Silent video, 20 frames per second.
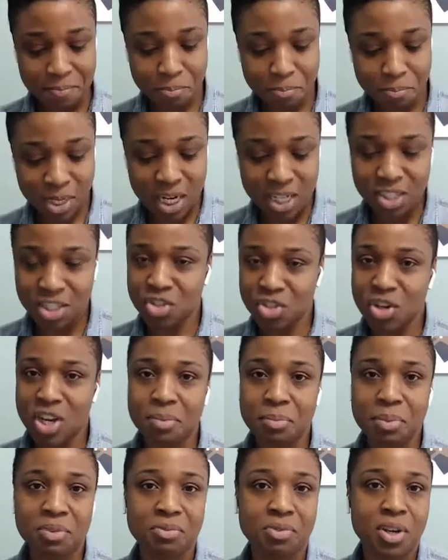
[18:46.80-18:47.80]
I just try to
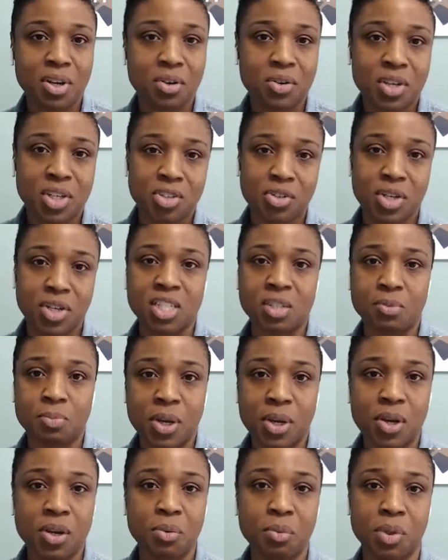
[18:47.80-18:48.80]
be very
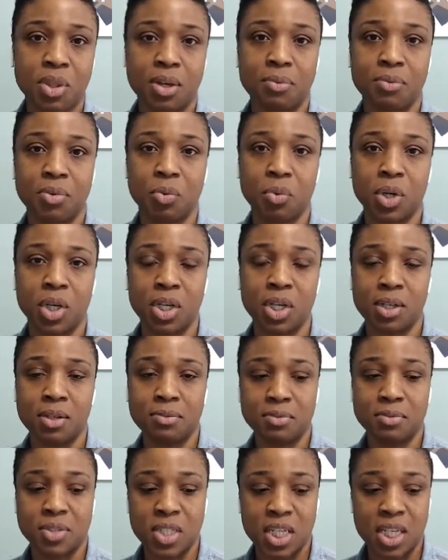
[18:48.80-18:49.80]
transparent with everyone
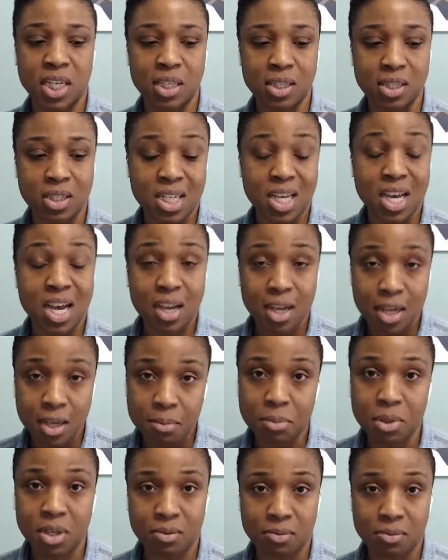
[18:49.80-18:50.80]
of saying the
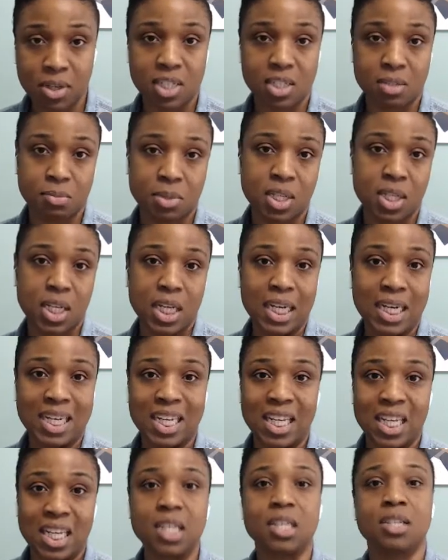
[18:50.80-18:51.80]
time investment in
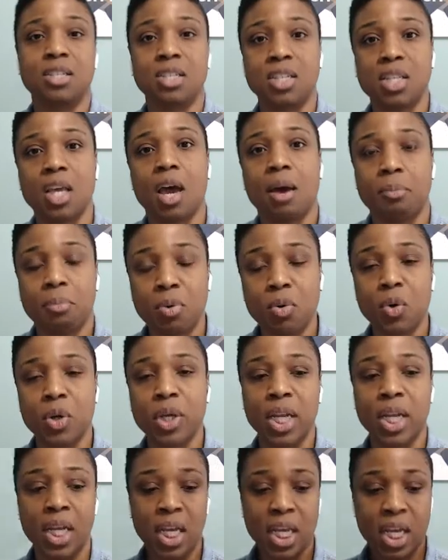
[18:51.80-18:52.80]
getting to that point.
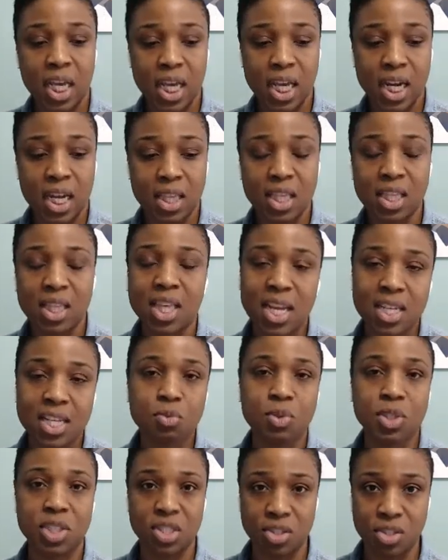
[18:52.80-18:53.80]
And I think that's
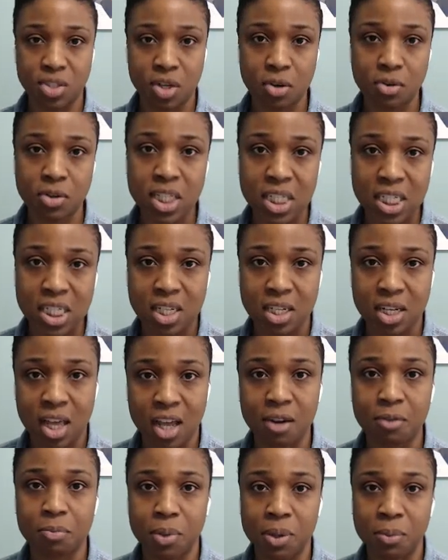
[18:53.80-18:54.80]
what discourages a
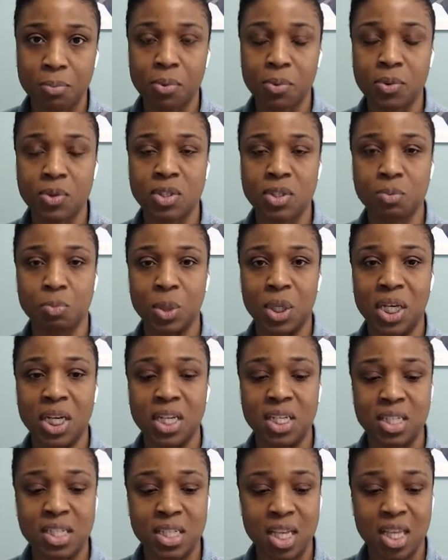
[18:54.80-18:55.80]
lot of people, is
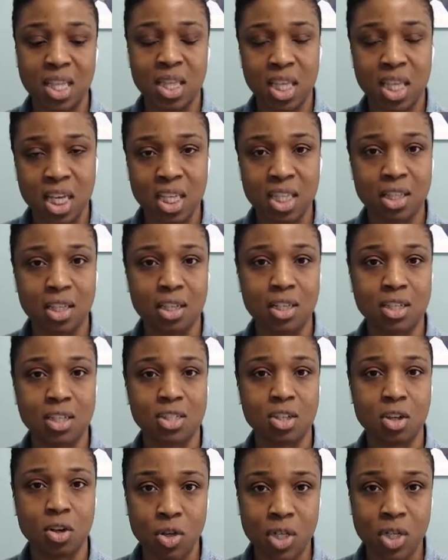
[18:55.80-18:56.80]
because they think that
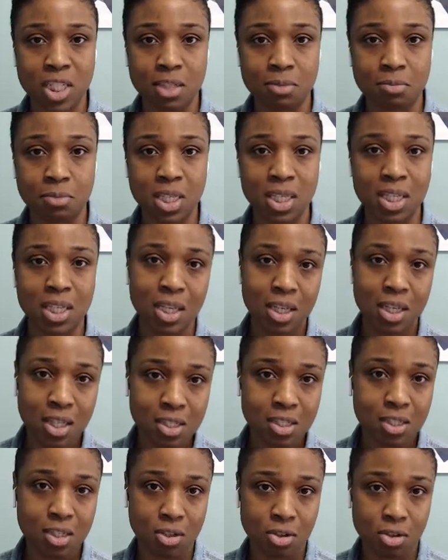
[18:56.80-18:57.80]
it's going to be
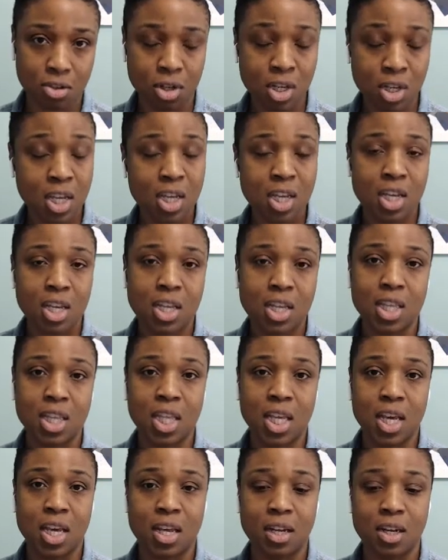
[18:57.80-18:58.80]
easier
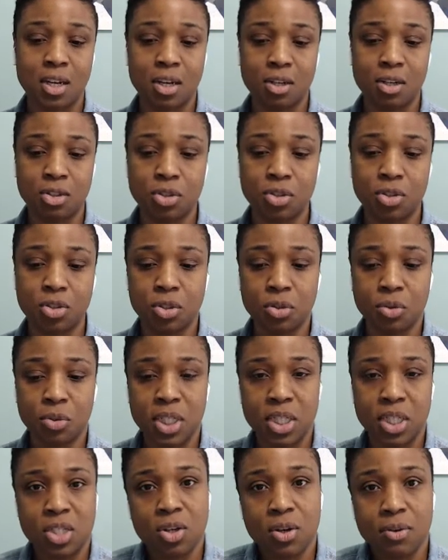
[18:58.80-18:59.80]
than
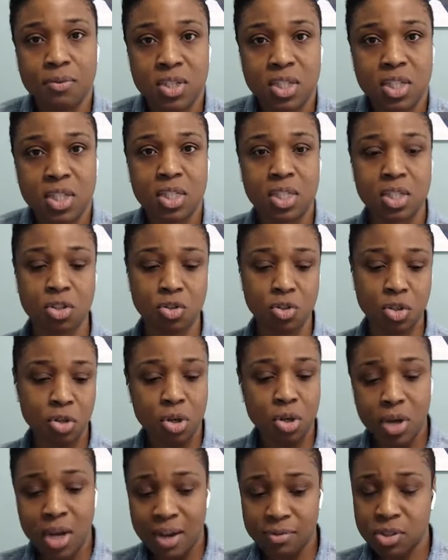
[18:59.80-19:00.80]
doing services. So you
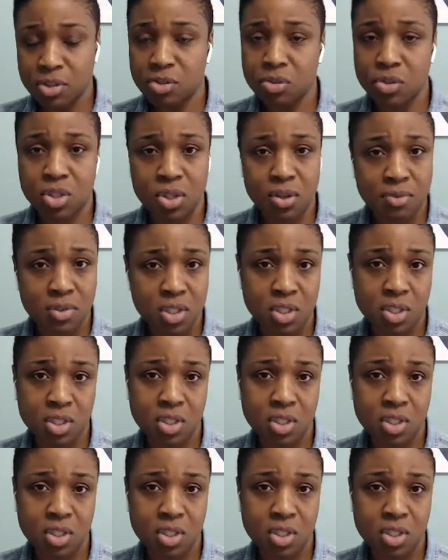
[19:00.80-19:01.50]
don't have to do services